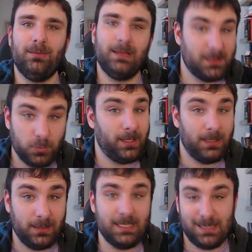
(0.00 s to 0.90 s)
That's what it
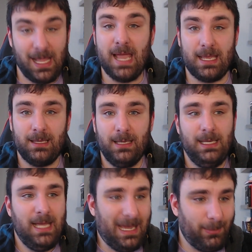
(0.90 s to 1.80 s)
is like.
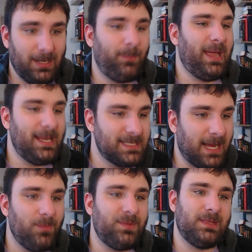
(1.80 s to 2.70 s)
And when it pays
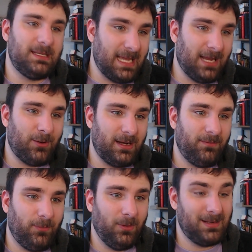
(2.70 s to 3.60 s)
out, then they take credit
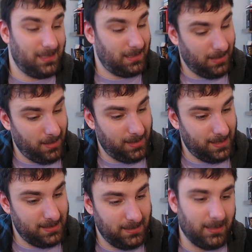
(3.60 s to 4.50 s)
for it. It's like, oh, I
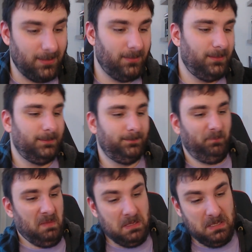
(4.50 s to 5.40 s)
know.
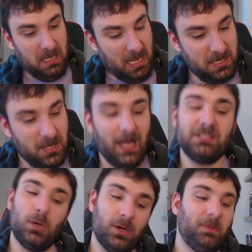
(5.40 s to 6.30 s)
I
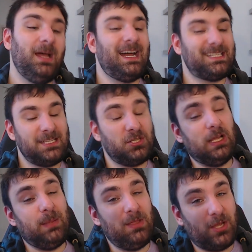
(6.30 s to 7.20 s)
told him, I said, don't
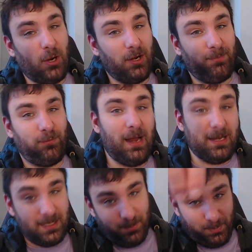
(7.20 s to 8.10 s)
give me the card up
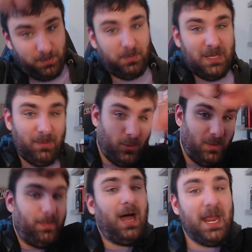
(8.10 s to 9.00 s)
front. Give me the one
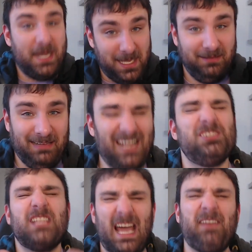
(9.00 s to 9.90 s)
behind it. I
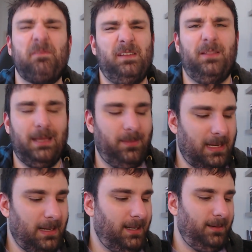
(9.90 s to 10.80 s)
just had a feeling about it.